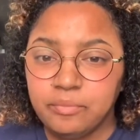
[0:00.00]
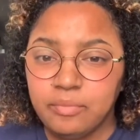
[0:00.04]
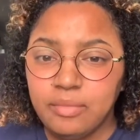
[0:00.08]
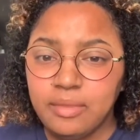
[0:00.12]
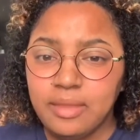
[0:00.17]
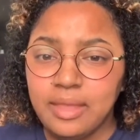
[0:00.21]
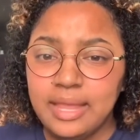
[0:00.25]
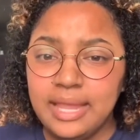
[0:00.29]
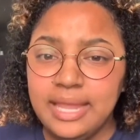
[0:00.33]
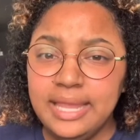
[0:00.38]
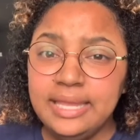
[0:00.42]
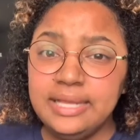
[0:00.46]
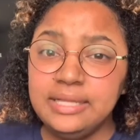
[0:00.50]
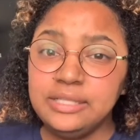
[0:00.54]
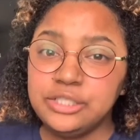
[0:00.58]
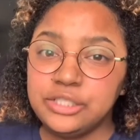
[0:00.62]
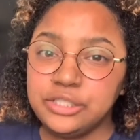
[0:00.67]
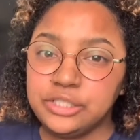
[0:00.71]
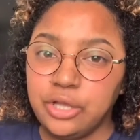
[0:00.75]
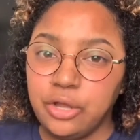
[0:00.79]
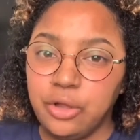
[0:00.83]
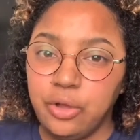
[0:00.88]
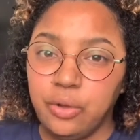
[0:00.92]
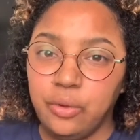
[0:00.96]
And
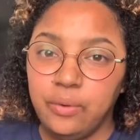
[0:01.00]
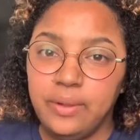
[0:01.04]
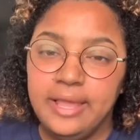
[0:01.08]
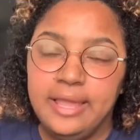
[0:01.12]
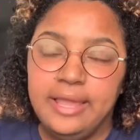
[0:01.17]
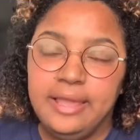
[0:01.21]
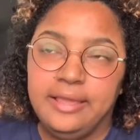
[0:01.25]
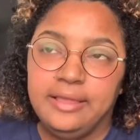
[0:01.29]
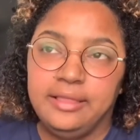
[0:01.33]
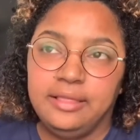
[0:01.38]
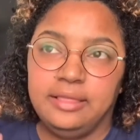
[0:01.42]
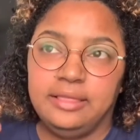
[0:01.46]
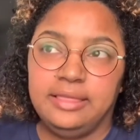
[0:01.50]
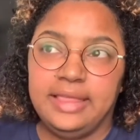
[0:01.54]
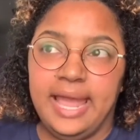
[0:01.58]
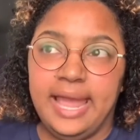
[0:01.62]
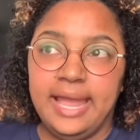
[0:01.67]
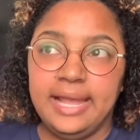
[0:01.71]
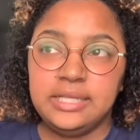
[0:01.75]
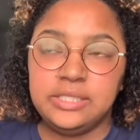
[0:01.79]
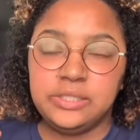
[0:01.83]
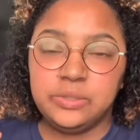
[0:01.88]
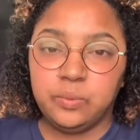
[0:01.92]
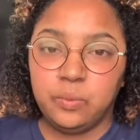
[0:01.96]
so
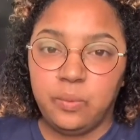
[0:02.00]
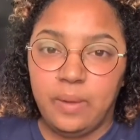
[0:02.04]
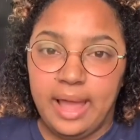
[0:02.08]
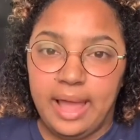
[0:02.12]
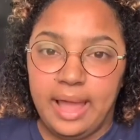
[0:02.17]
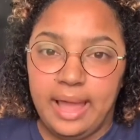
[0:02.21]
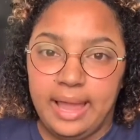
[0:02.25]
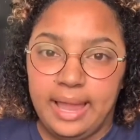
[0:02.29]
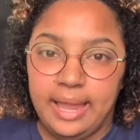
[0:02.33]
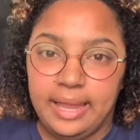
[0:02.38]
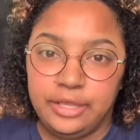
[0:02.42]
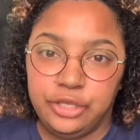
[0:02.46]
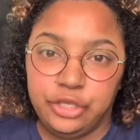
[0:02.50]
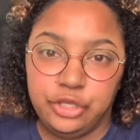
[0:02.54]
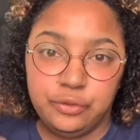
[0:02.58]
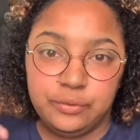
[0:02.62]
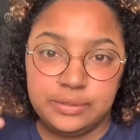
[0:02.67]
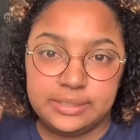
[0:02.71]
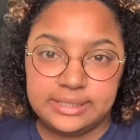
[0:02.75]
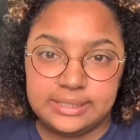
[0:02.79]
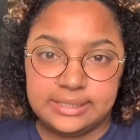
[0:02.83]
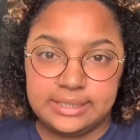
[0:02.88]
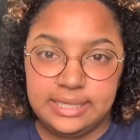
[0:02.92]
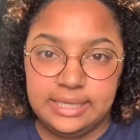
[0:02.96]
that's why you
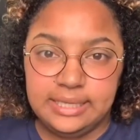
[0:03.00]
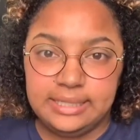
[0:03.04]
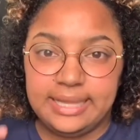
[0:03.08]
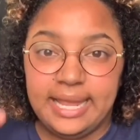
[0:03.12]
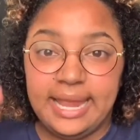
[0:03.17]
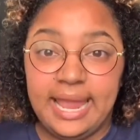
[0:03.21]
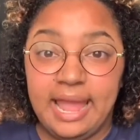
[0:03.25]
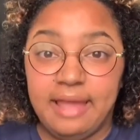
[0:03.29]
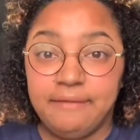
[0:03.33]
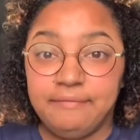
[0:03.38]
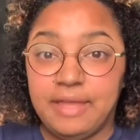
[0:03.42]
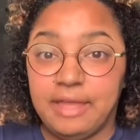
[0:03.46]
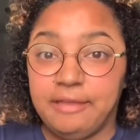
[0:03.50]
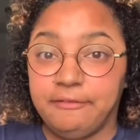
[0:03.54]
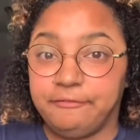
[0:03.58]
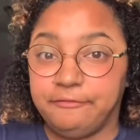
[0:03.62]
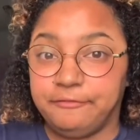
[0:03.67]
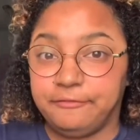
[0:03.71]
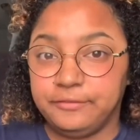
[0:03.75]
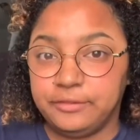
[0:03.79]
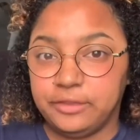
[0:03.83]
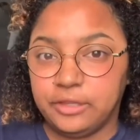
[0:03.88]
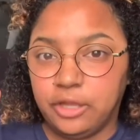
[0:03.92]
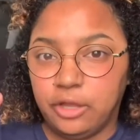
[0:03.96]
see they have that
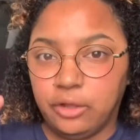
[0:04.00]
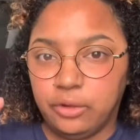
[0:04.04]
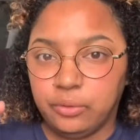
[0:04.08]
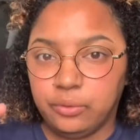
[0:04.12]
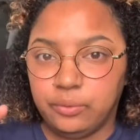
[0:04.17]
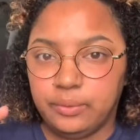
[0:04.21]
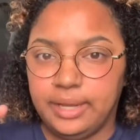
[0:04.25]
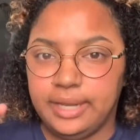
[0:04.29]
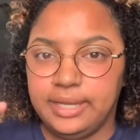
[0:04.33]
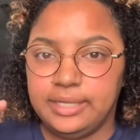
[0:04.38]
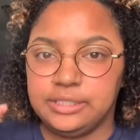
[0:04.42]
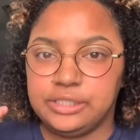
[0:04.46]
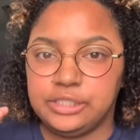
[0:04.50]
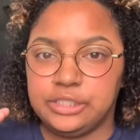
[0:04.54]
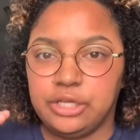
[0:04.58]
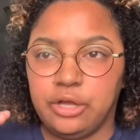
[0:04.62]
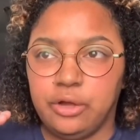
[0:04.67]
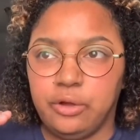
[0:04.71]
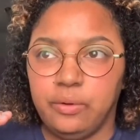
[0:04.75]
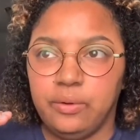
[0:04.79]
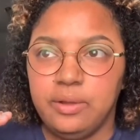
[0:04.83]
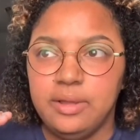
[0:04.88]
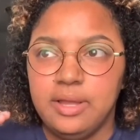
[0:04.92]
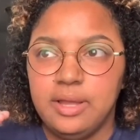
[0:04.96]
flow. And
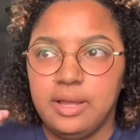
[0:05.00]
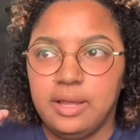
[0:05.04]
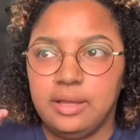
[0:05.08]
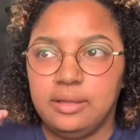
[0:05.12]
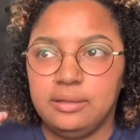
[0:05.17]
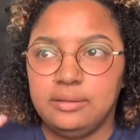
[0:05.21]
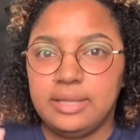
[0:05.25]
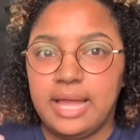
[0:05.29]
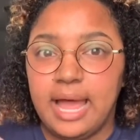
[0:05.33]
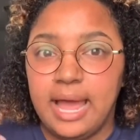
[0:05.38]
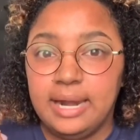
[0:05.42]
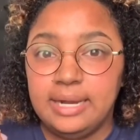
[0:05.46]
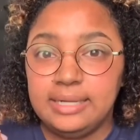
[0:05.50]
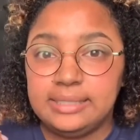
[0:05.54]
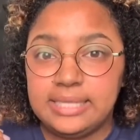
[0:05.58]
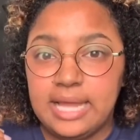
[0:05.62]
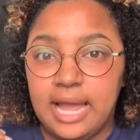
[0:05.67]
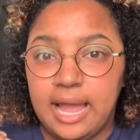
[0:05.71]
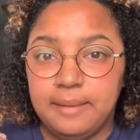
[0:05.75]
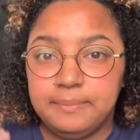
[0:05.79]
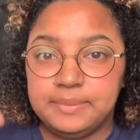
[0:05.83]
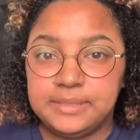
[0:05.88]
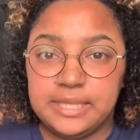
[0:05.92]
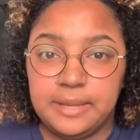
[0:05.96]
so a lot of
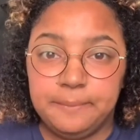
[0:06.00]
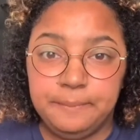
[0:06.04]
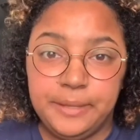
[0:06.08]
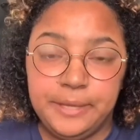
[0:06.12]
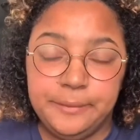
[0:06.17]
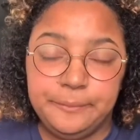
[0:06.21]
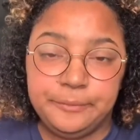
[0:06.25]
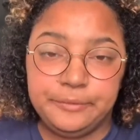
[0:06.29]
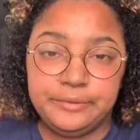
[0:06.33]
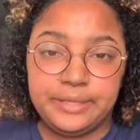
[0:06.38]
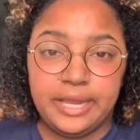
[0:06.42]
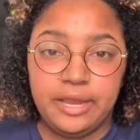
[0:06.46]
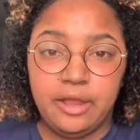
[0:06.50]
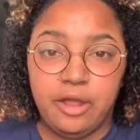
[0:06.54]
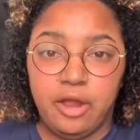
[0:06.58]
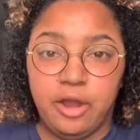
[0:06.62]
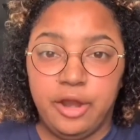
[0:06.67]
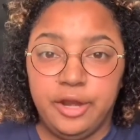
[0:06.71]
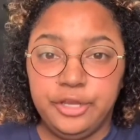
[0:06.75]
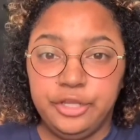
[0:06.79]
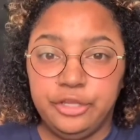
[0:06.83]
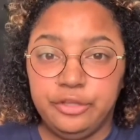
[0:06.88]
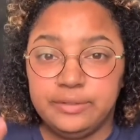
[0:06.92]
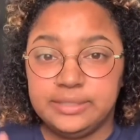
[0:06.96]
times, some people, they
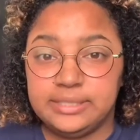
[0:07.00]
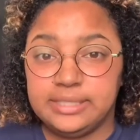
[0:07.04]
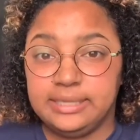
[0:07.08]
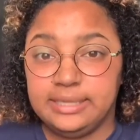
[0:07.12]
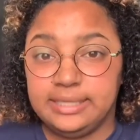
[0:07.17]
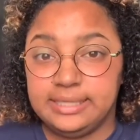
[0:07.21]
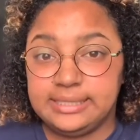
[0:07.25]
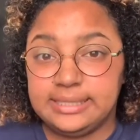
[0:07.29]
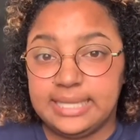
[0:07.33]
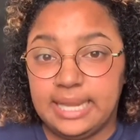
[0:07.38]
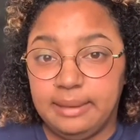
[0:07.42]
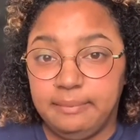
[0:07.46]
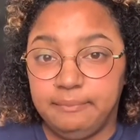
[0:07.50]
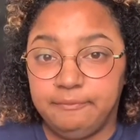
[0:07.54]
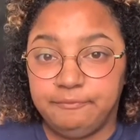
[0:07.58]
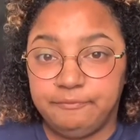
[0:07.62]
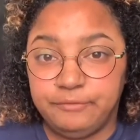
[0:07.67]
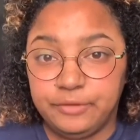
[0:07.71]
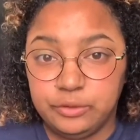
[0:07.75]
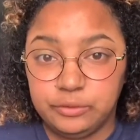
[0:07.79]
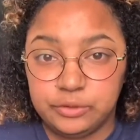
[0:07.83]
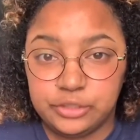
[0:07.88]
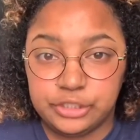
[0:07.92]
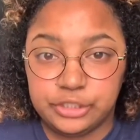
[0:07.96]
aren't using the same
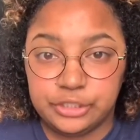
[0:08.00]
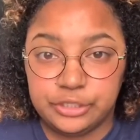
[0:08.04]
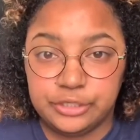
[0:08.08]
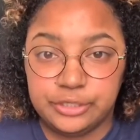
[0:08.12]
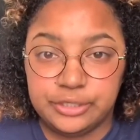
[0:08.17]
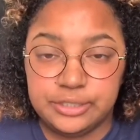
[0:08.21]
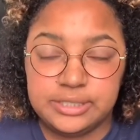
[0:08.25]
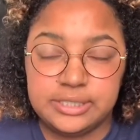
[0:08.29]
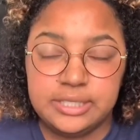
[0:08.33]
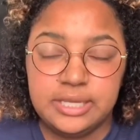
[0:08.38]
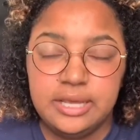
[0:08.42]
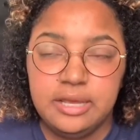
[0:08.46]
filters.